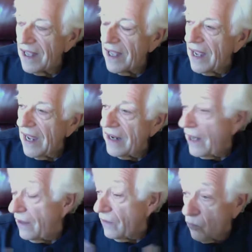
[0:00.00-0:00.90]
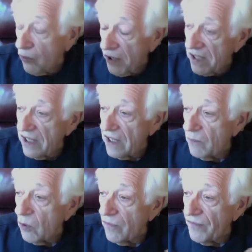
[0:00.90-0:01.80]
and really in a
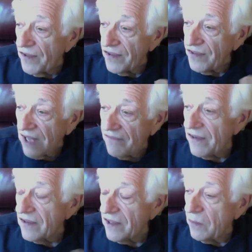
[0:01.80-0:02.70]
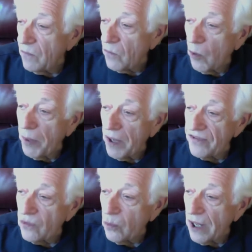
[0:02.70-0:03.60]
more philosophically
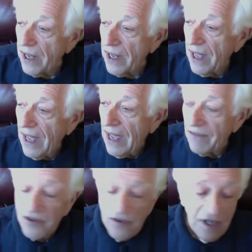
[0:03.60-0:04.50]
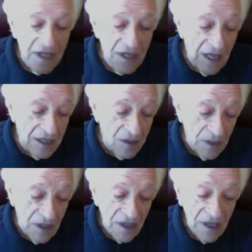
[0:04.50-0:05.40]
robust way after the
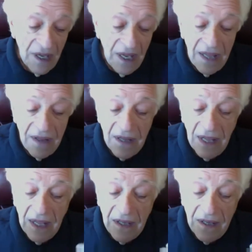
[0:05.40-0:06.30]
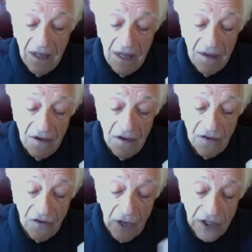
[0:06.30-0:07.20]
Enlightenment and the
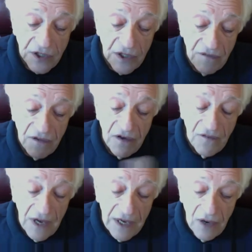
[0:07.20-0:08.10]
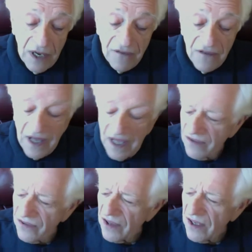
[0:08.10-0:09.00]
destruction of the divine right of
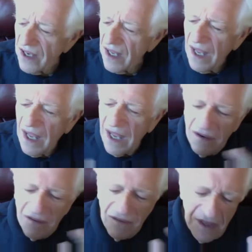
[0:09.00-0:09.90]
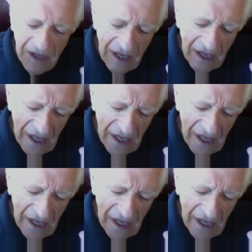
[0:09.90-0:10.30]
kings and of the